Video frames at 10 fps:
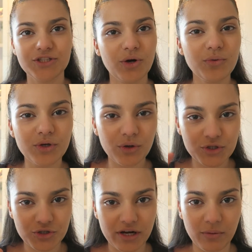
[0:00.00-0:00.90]
don't go
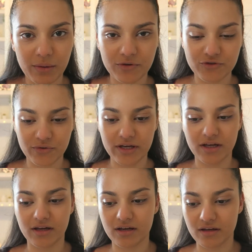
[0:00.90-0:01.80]
straight away with
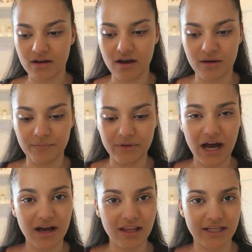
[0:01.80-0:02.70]
doing
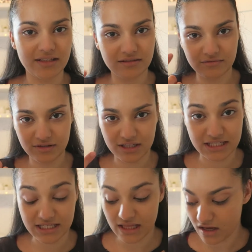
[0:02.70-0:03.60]
like
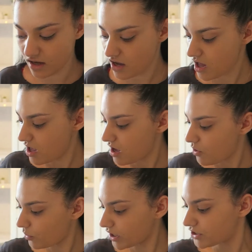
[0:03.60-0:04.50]
concealer.
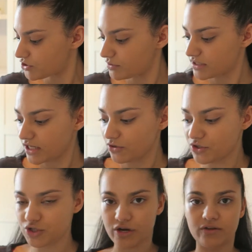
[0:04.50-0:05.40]
What I do is I go
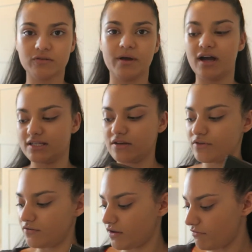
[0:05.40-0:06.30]
straight onto my eyes
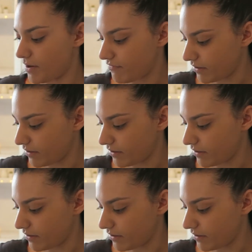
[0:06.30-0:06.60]
after I've done my